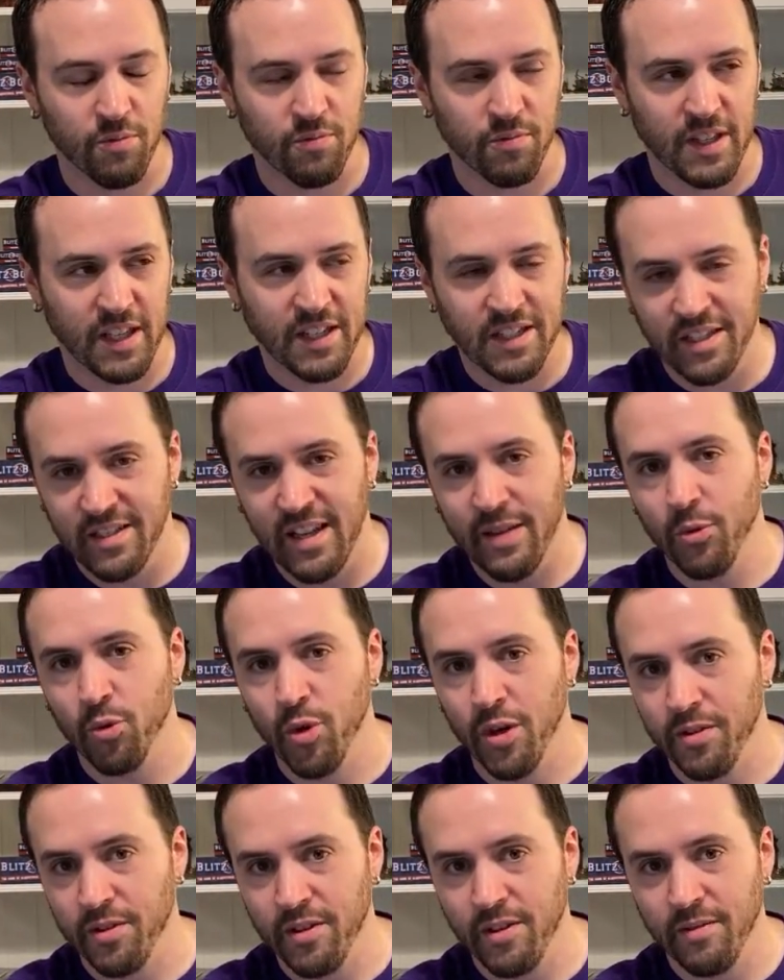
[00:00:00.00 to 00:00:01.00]
get to the table
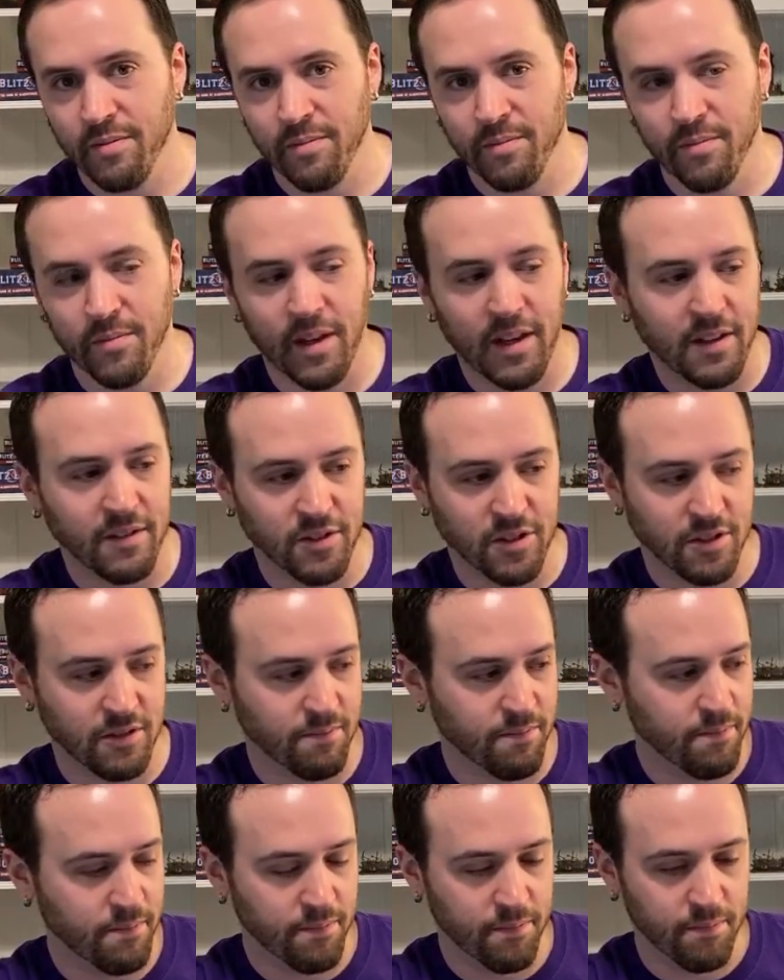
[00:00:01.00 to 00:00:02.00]
quickly. Like, just
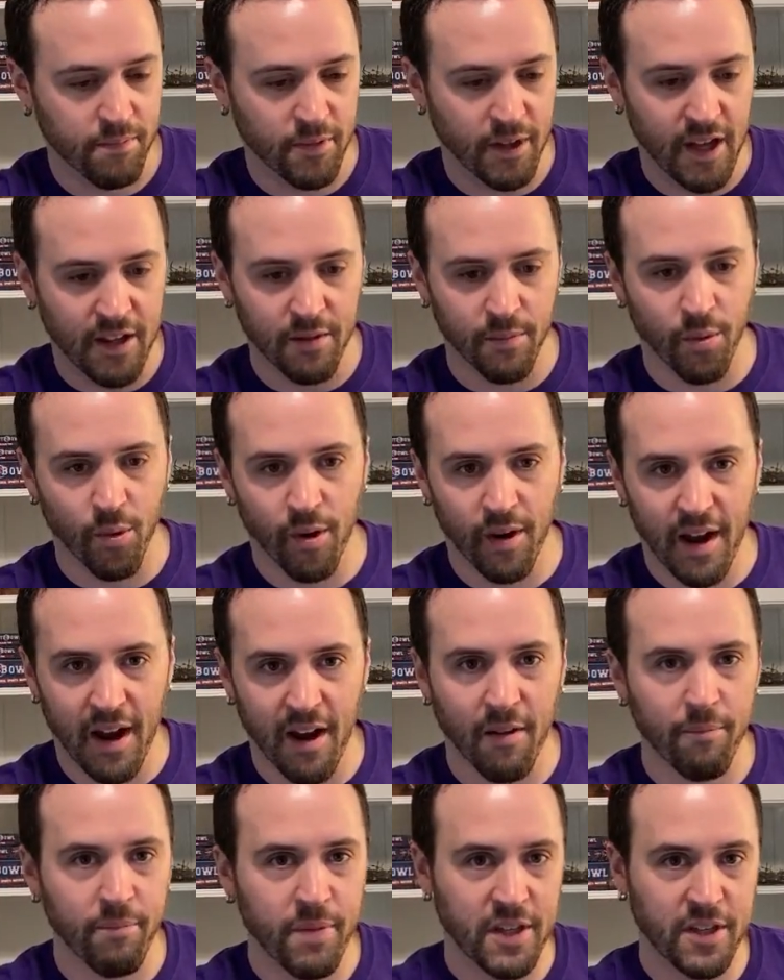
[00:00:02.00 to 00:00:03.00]
lay the board
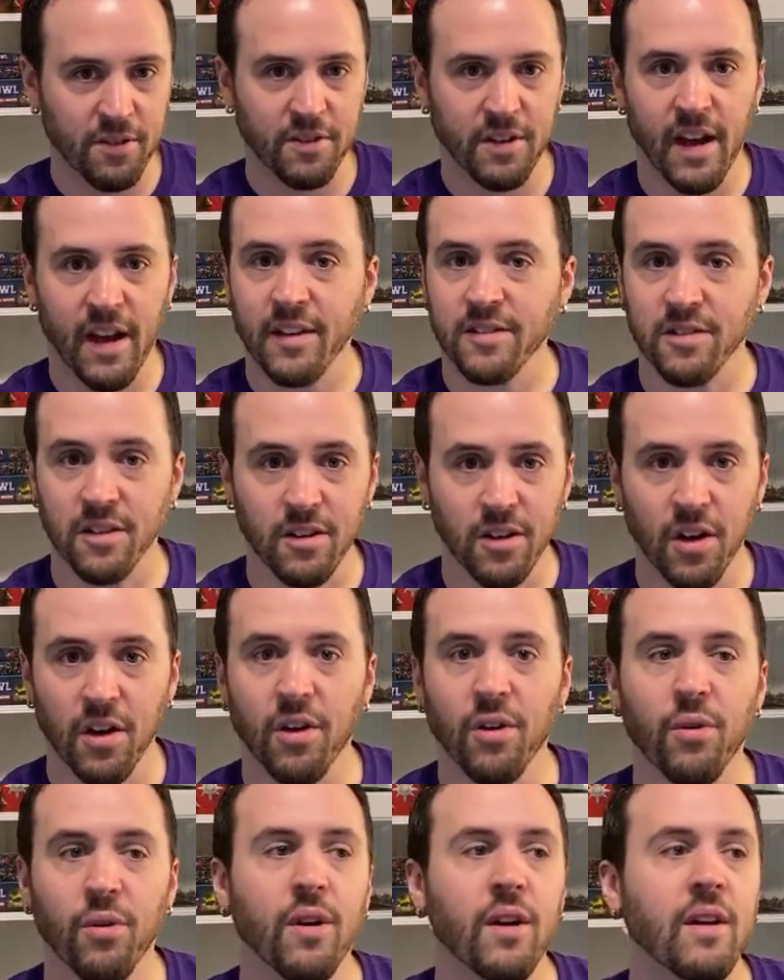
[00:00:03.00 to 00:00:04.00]
out, pick your decks, and
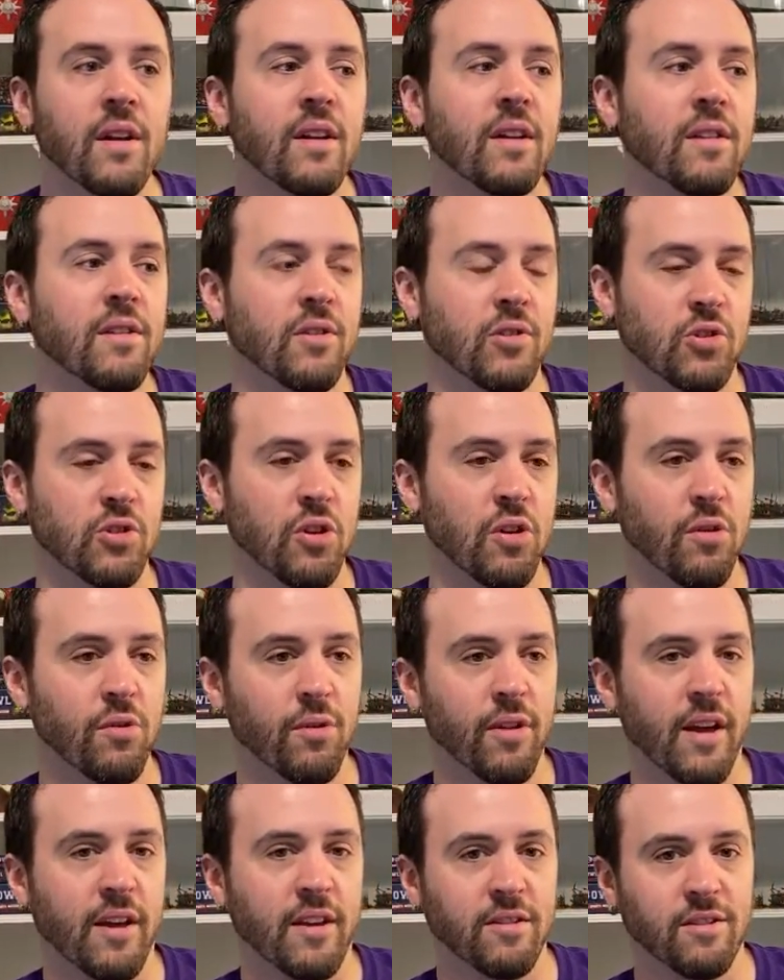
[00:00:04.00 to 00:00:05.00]
go. There's no
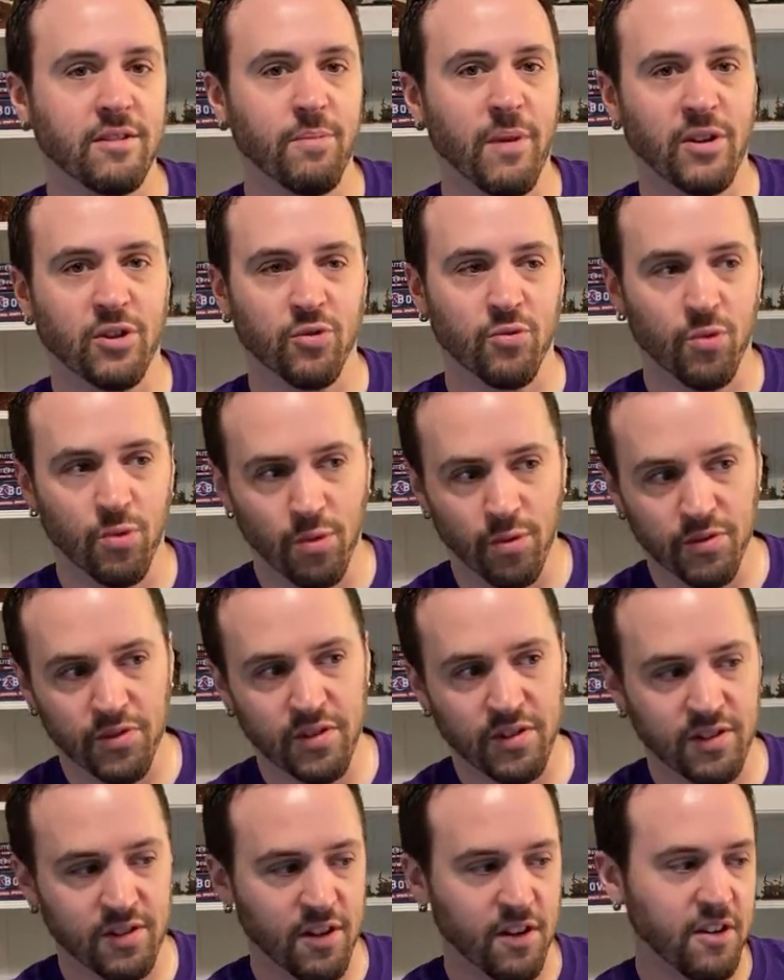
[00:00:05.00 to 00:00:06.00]
like special rules
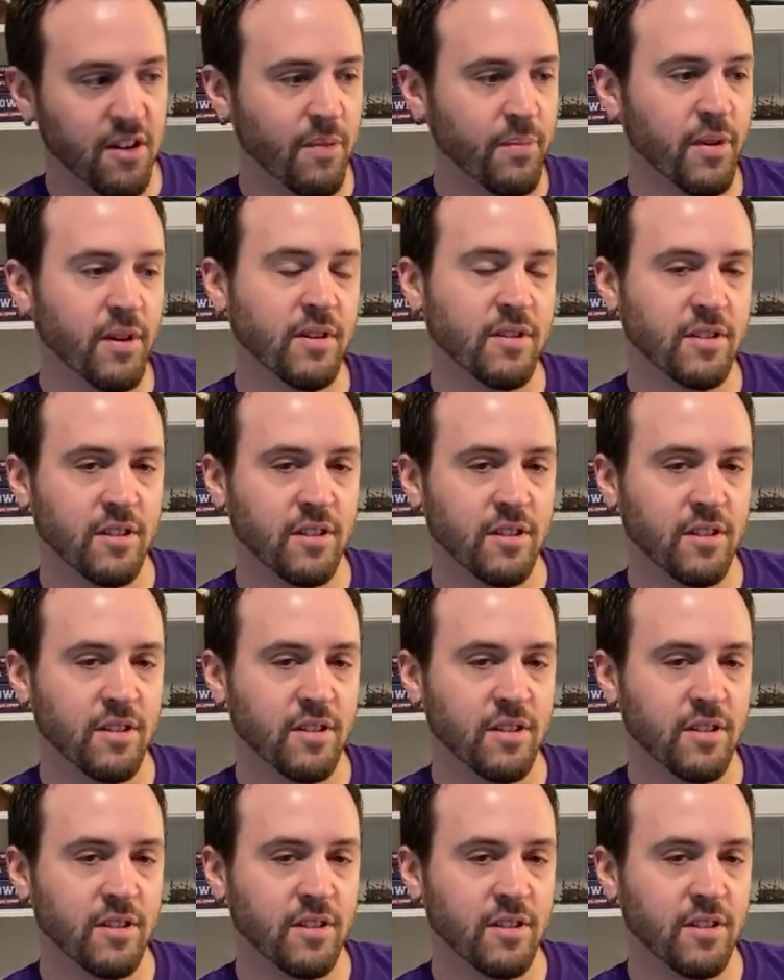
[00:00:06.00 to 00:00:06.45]
to study up on a